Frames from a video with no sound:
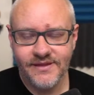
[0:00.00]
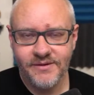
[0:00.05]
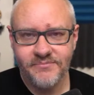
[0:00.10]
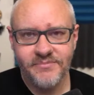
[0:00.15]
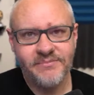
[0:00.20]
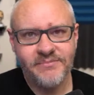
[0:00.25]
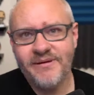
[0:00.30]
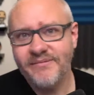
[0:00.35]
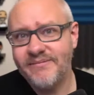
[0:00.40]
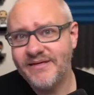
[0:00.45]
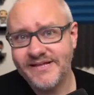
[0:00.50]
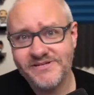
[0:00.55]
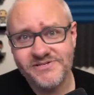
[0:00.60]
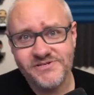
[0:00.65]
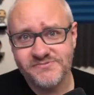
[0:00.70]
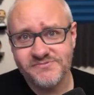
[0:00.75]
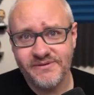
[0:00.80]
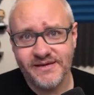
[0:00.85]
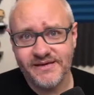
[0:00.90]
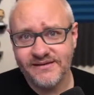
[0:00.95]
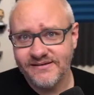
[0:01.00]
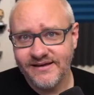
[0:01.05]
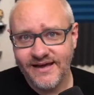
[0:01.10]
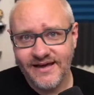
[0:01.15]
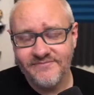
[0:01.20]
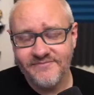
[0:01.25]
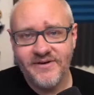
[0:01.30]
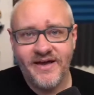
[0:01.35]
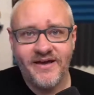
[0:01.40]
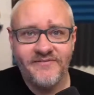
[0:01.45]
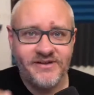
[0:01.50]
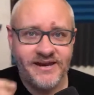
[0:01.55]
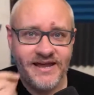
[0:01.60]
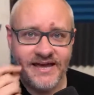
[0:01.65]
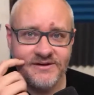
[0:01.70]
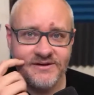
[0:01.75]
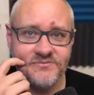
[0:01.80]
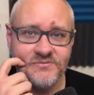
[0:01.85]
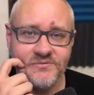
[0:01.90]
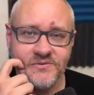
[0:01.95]
but maybe that's just me. I haven't
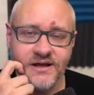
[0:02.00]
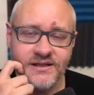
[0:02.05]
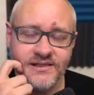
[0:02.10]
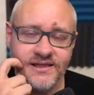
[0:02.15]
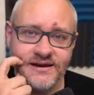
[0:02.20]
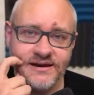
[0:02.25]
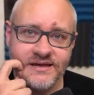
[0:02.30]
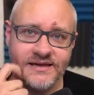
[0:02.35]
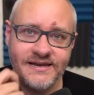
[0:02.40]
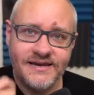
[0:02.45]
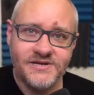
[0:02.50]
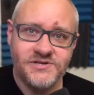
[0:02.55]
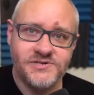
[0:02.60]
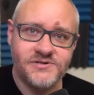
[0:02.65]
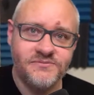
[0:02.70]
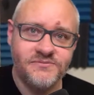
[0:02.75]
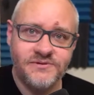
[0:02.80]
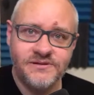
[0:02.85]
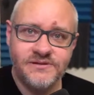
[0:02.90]
had a lot of connection with